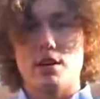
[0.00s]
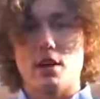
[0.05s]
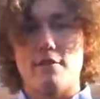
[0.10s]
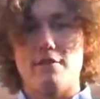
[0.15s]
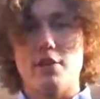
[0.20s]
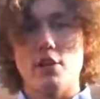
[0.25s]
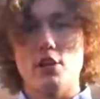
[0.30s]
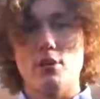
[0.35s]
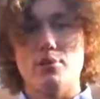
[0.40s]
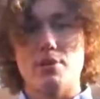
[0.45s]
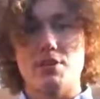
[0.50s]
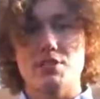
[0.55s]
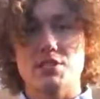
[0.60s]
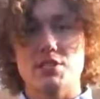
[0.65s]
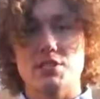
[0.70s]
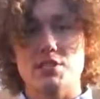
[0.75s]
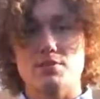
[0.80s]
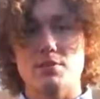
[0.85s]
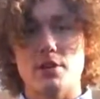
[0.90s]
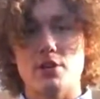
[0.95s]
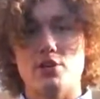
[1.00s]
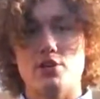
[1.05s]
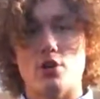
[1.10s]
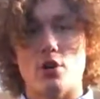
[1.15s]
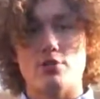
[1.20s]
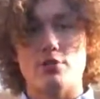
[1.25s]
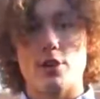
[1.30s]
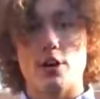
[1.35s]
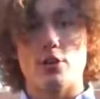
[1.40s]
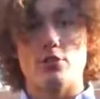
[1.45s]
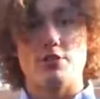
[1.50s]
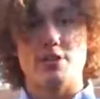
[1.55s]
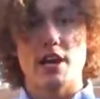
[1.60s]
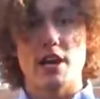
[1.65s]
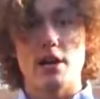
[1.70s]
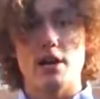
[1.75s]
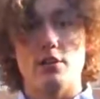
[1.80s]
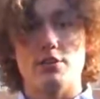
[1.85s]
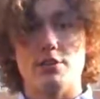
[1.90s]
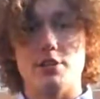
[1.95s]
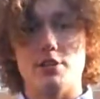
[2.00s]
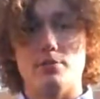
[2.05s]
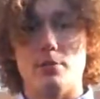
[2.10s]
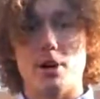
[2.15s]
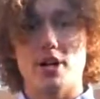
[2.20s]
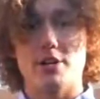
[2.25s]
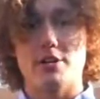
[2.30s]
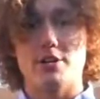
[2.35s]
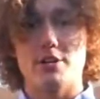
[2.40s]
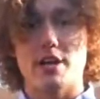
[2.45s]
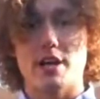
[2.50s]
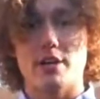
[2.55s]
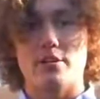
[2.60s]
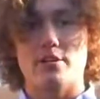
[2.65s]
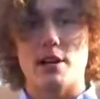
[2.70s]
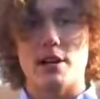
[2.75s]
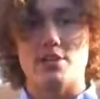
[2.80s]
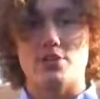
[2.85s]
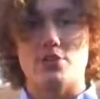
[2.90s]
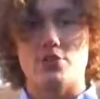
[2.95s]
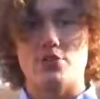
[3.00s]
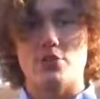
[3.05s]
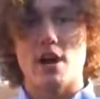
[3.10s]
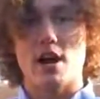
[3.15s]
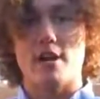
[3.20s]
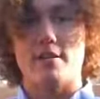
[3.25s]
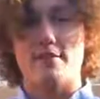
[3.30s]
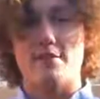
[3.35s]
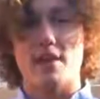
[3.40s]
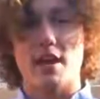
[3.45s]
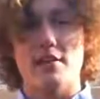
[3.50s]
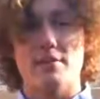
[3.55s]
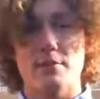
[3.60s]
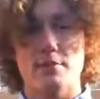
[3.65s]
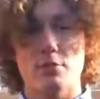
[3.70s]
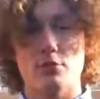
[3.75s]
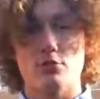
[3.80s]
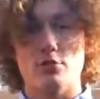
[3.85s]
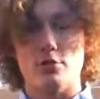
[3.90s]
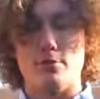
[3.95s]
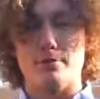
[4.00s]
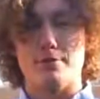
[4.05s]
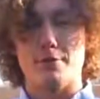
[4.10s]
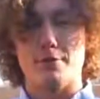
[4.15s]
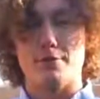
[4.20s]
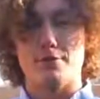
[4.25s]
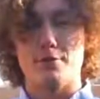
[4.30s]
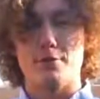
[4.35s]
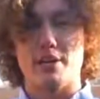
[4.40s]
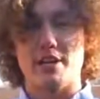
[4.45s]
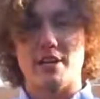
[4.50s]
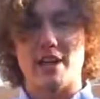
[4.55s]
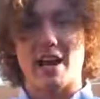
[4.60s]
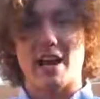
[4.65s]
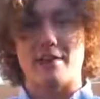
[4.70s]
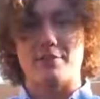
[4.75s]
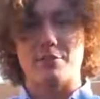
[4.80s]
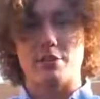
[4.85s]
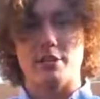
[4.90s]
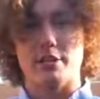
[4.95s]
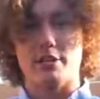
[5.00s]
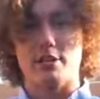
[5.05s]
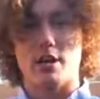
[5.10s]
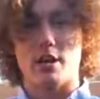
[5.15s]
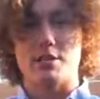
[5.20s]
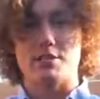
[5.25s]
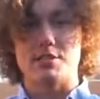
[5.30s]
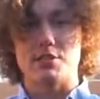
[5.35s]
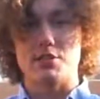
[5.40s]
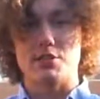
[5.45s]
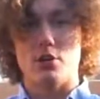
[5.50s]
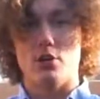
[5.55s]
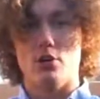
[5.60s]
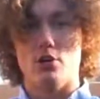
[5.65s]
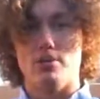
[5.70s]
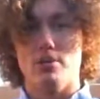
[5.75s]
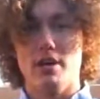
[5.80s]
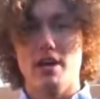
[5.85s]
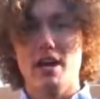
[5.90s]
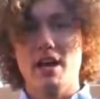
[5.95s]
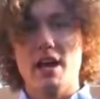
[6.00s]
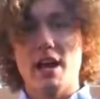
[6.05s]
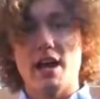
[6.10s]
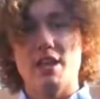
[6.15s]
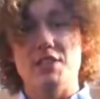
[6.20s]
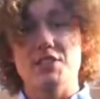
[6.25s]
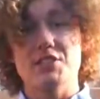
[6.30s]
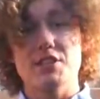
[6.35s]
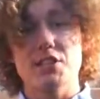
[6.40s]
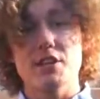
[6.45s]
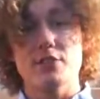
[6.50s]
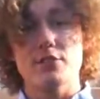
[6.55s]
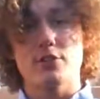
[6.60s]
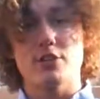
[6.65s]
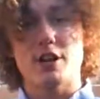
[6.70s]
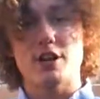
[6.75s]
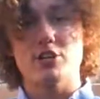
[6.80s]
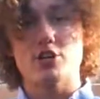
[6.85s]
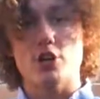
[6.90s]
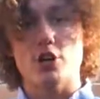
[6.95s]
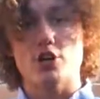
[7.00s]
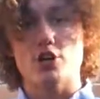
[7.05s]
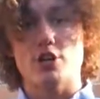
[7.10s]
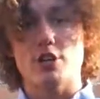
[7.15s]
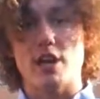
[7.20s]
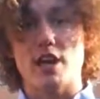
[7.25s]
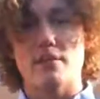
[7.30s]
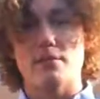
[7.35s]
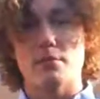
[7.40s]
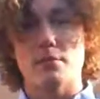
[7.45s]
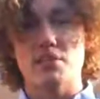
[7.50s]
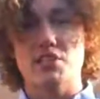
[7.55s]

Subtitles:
A fellow businessman who owned a hotel near modern-day Horizon Drive gave him a room for free after he lost his home, and the city of Grand Junction gave him a